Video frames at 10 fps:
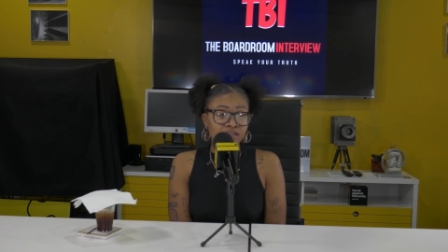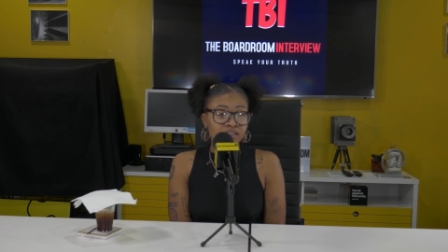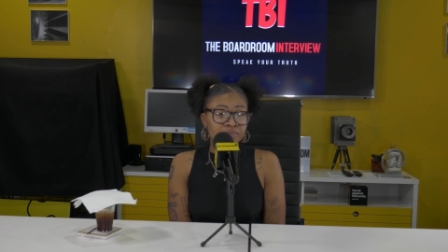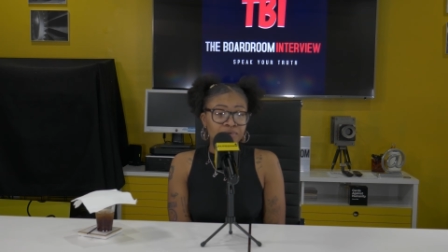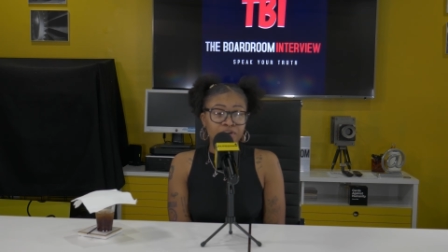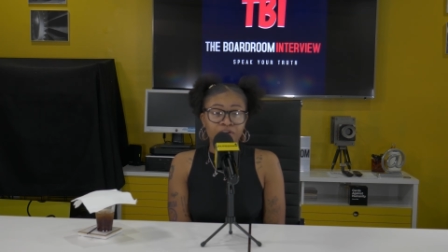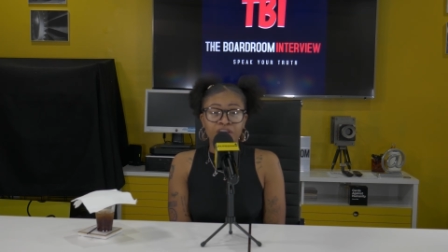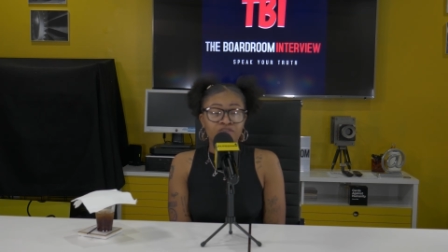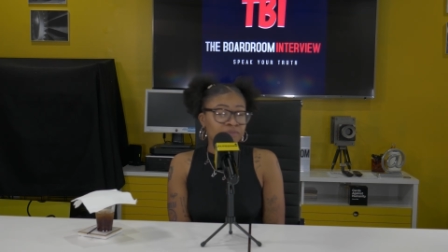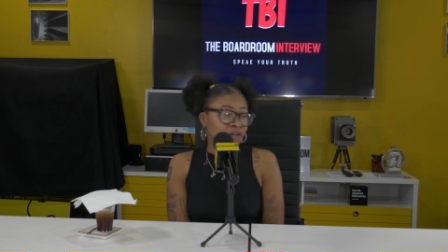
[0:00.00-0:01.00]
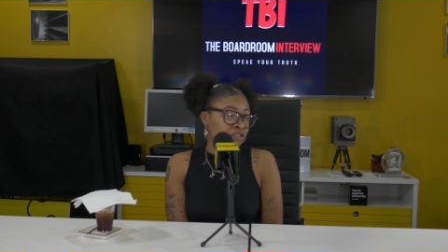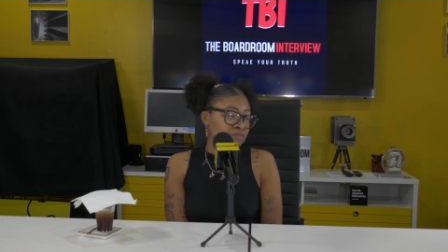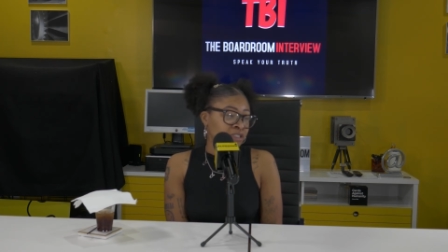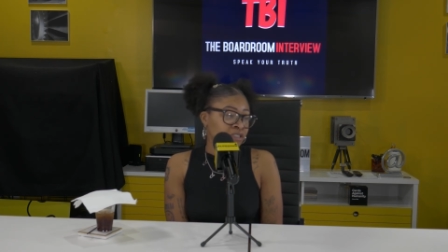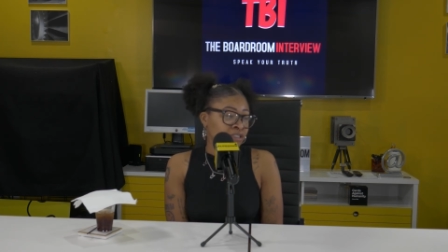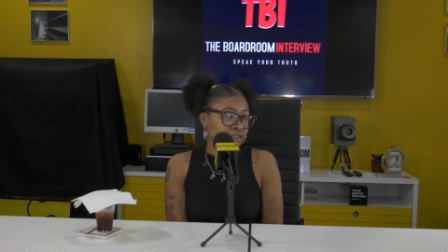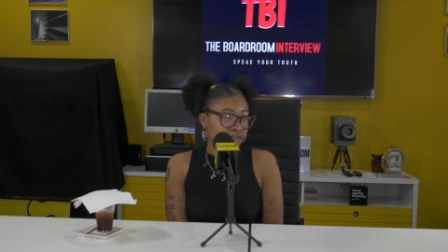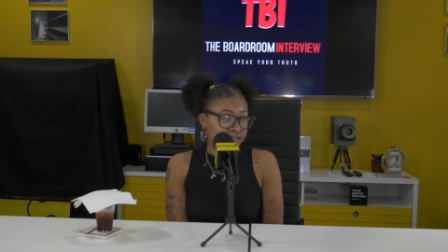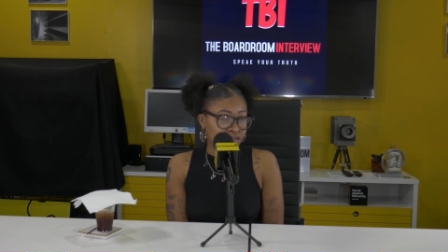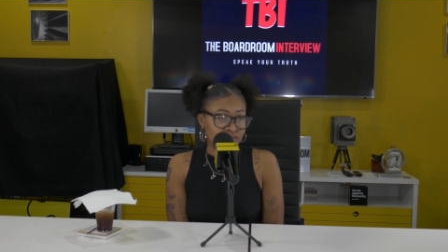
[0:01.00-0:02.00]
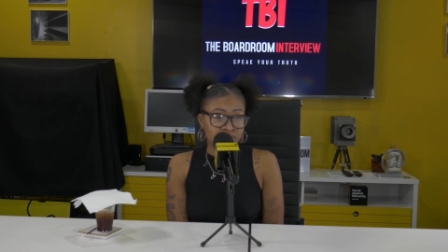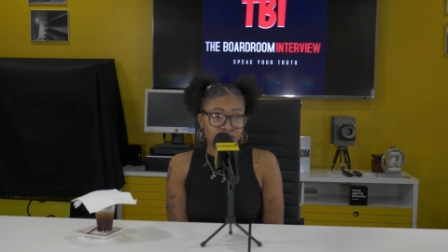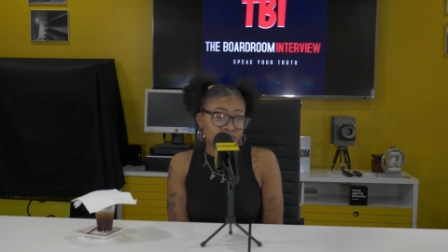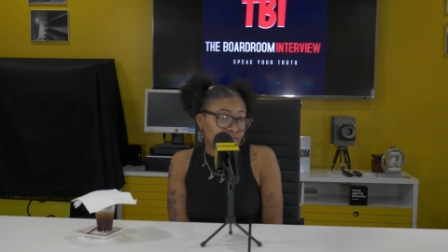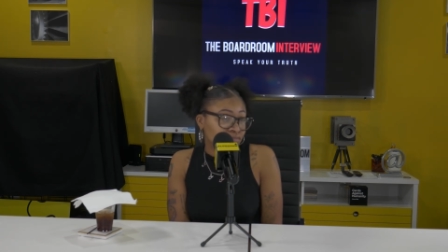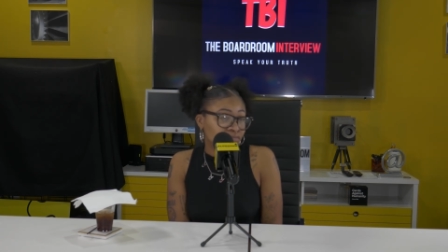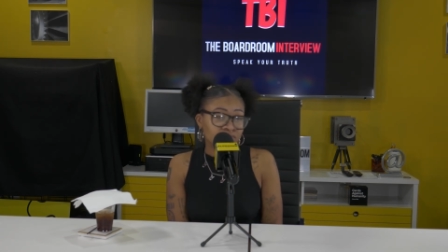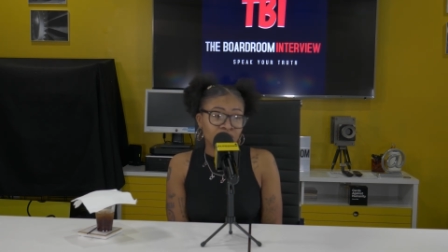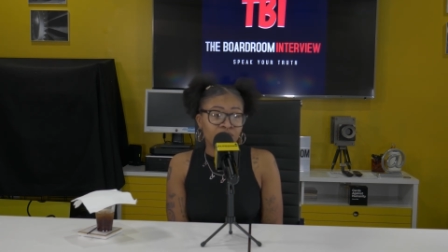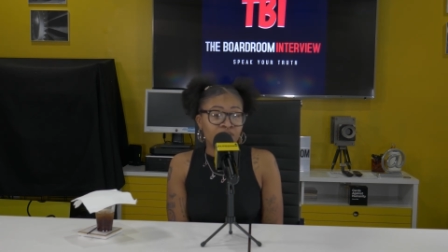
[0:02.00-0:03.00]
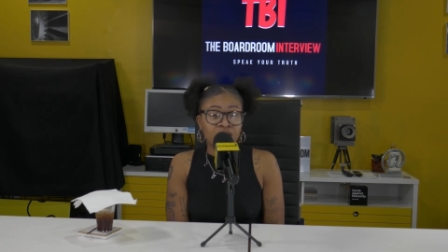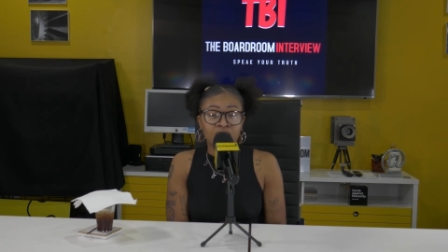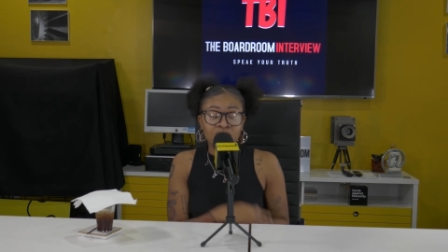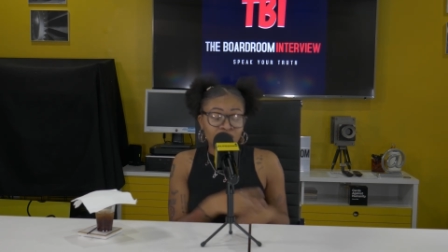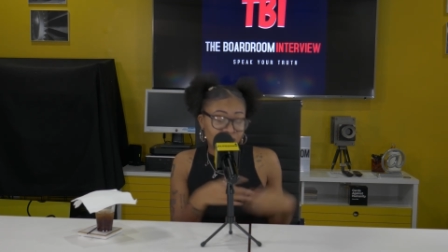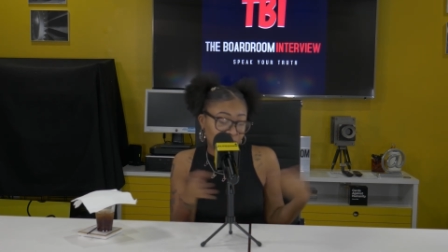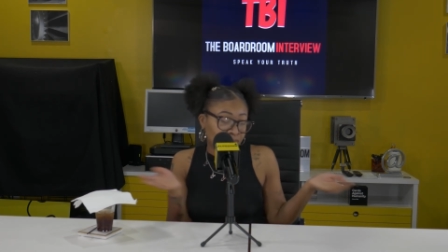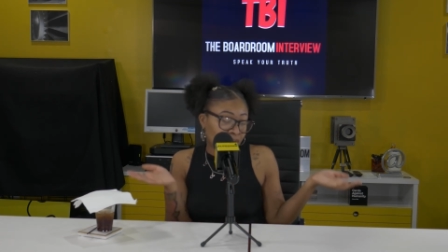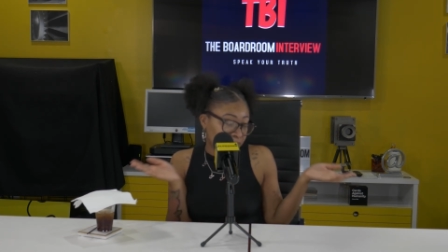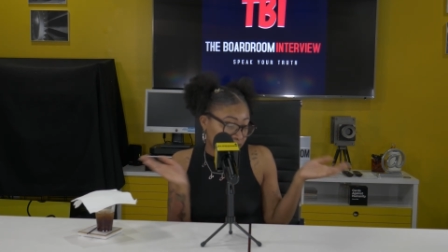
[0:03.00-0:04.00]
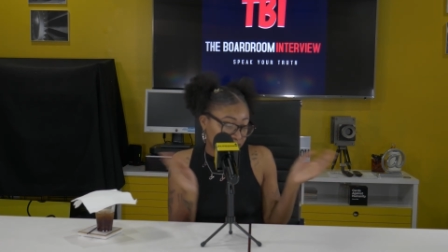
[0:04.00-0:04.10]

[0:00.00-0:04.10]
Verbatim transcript: I support everybody's businesses. If I need it, I'm I'm gonna